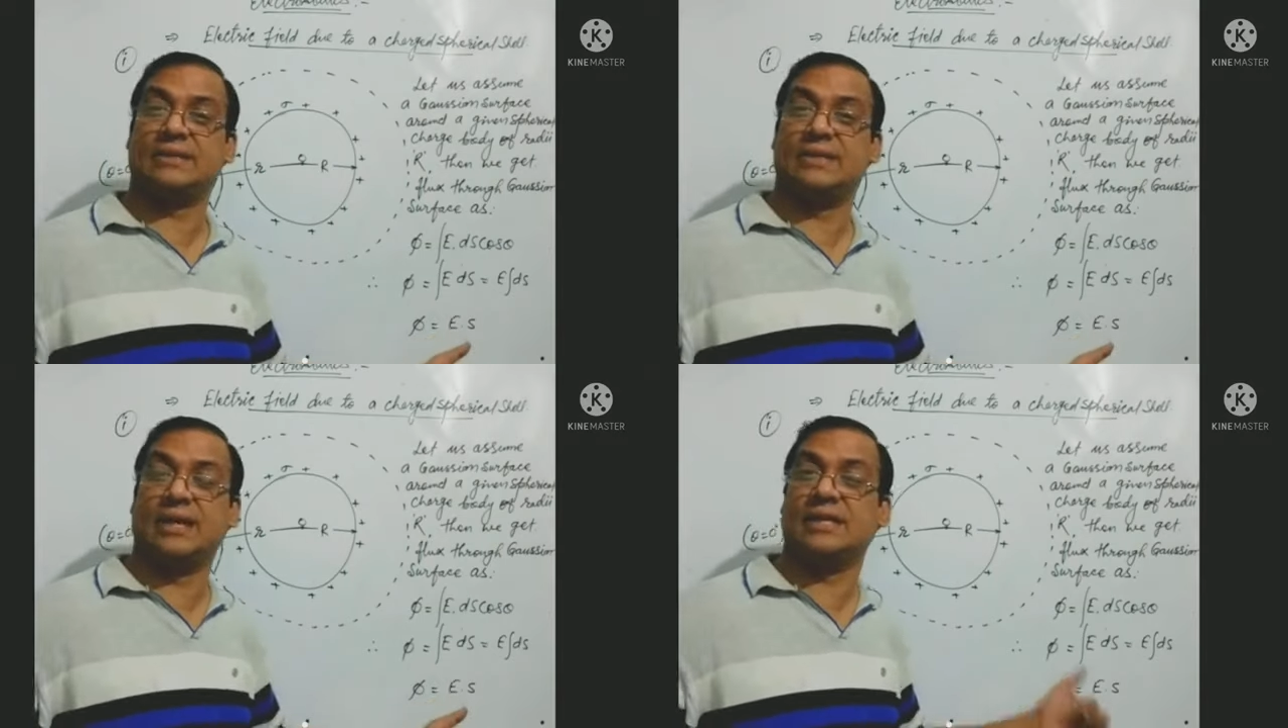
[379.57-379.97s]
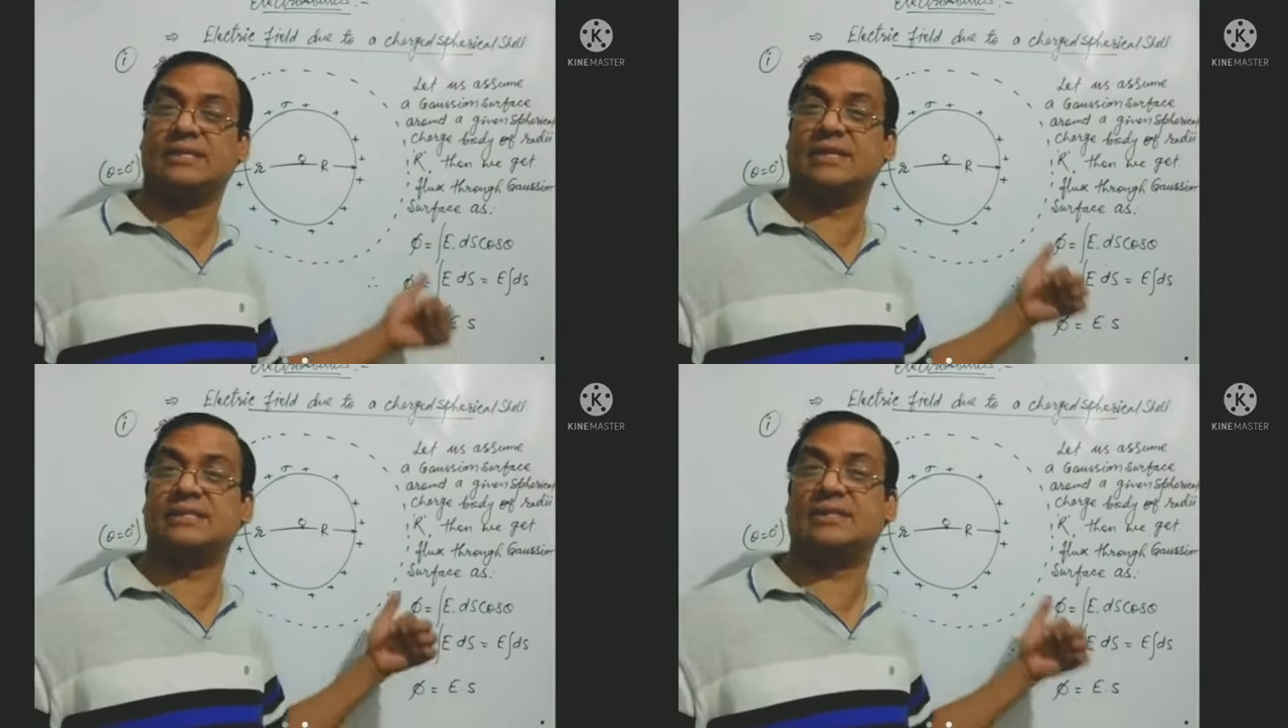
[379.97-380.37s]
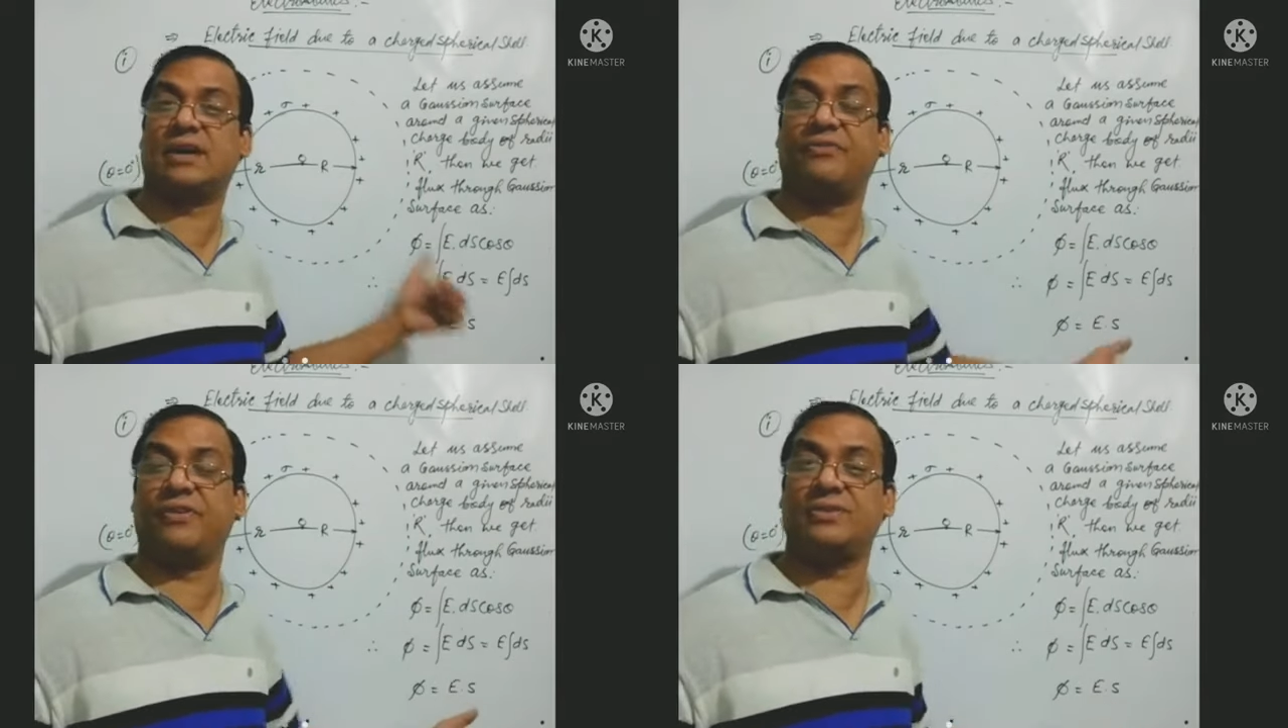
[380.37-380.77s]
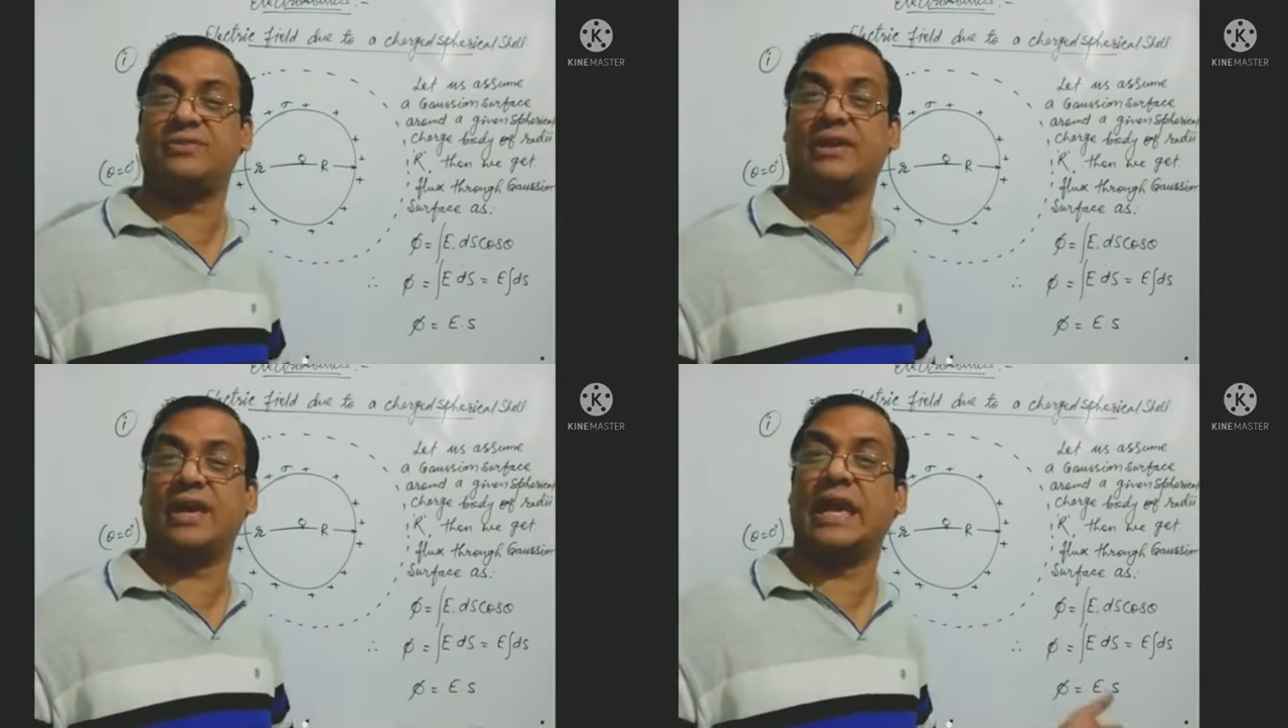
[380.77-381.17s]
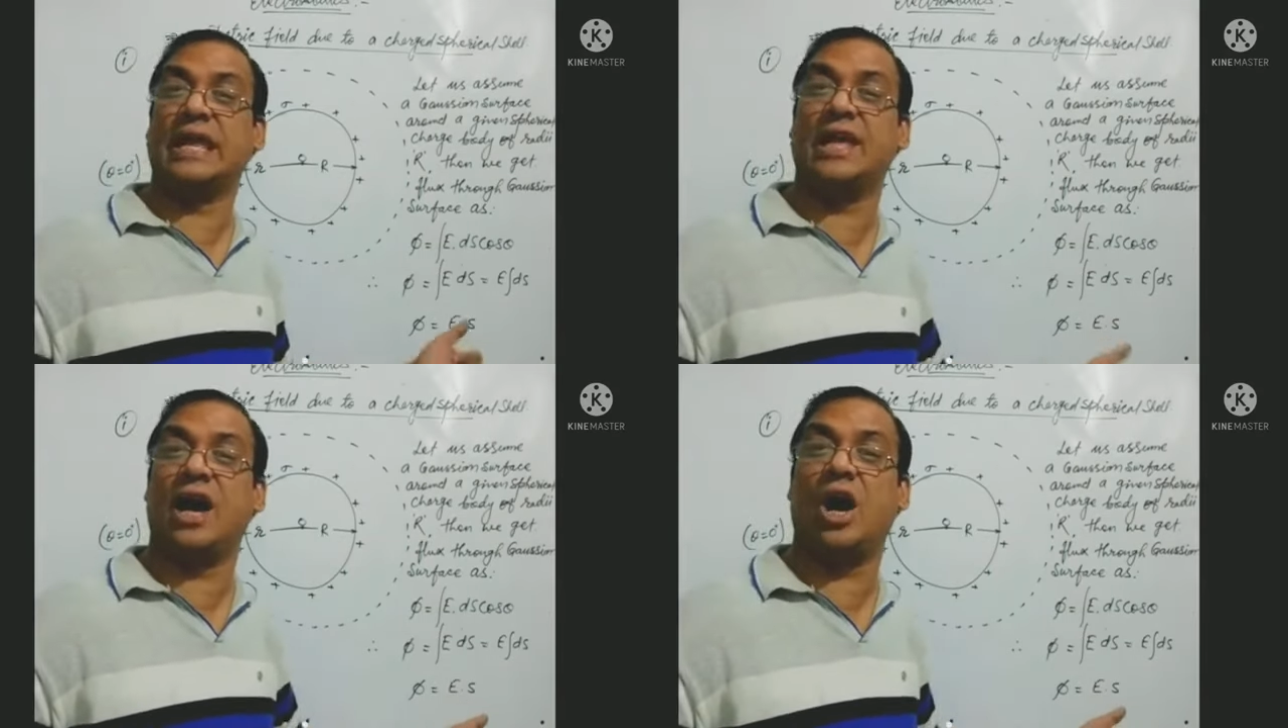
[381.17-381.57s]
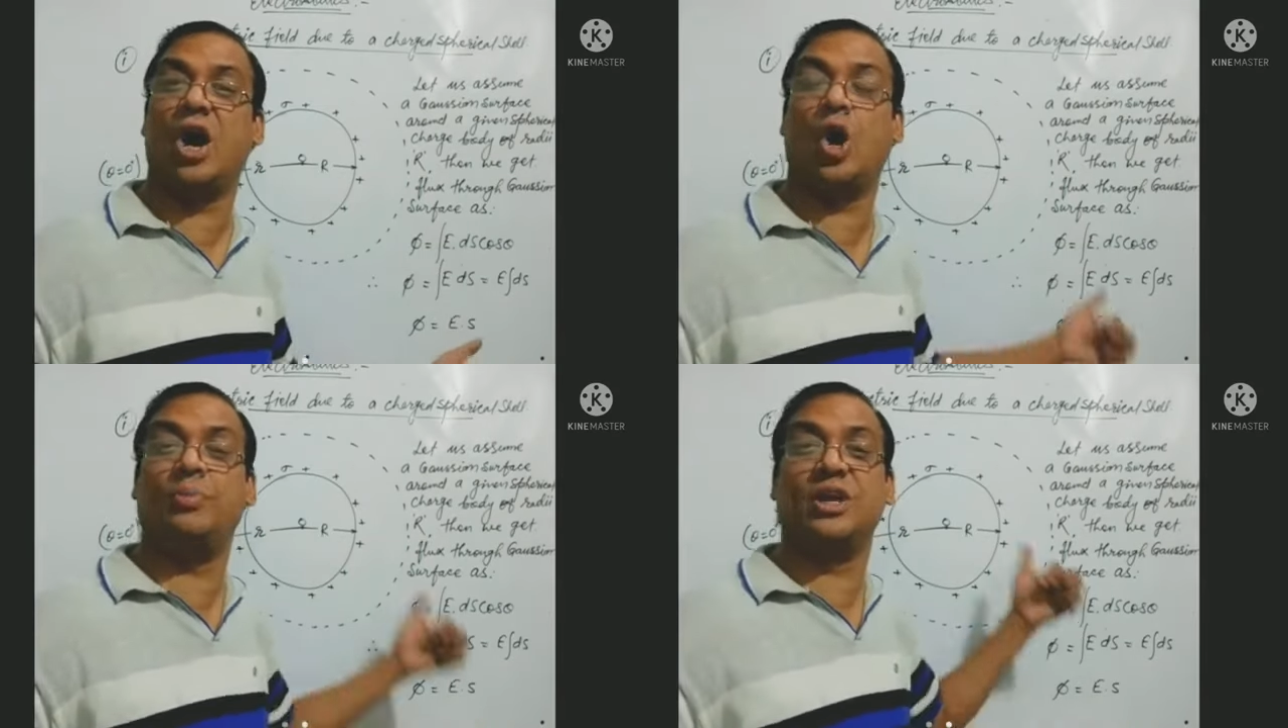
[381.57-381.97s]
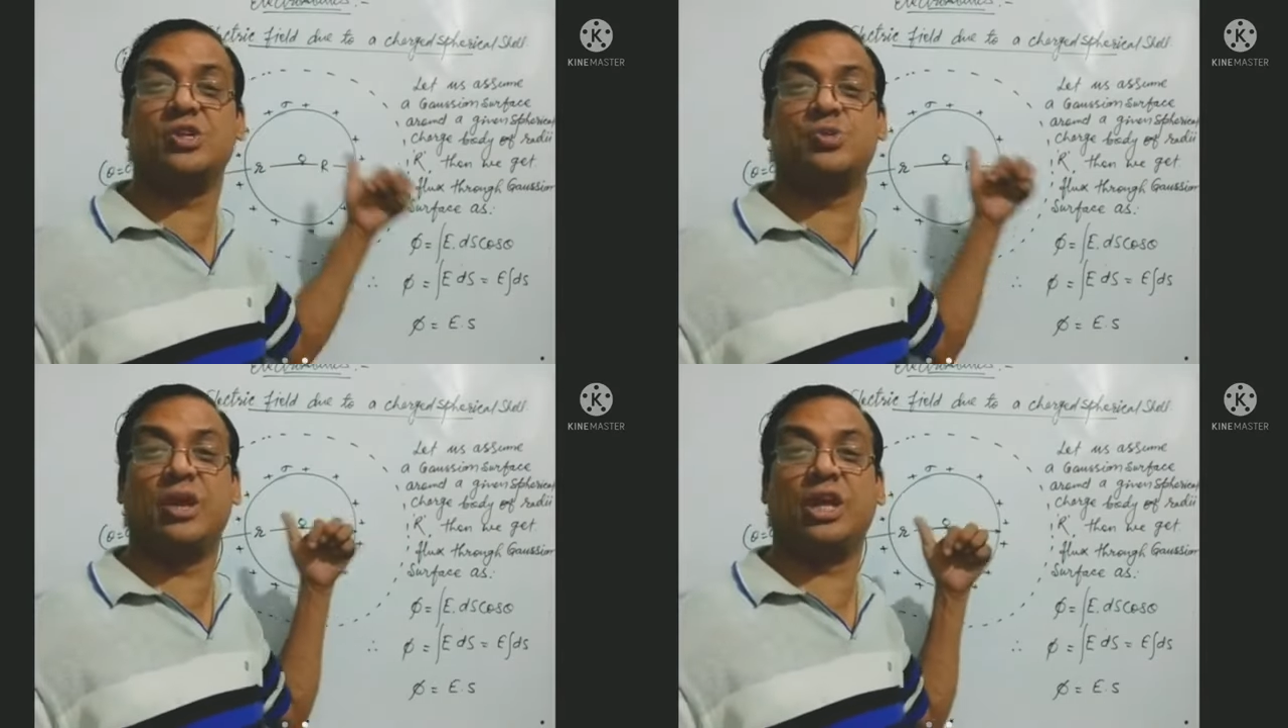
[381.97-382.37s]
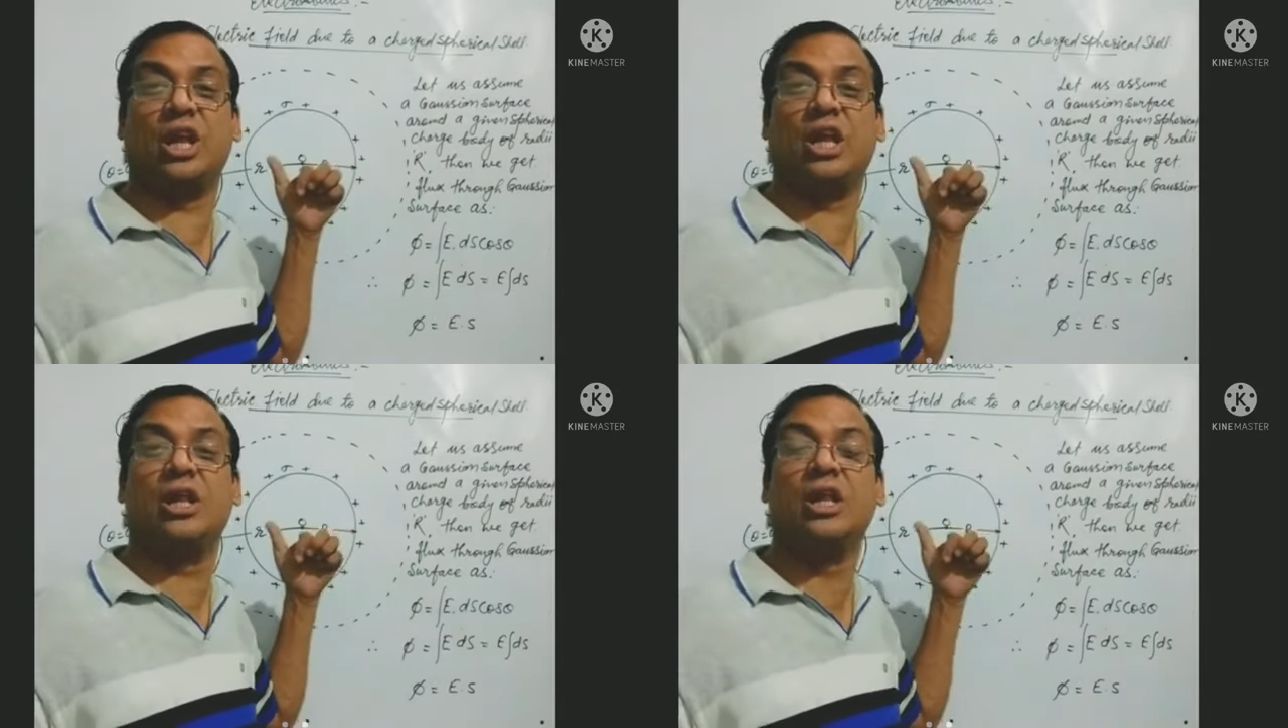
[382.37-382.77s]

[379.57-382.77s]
is the surface area of the spherical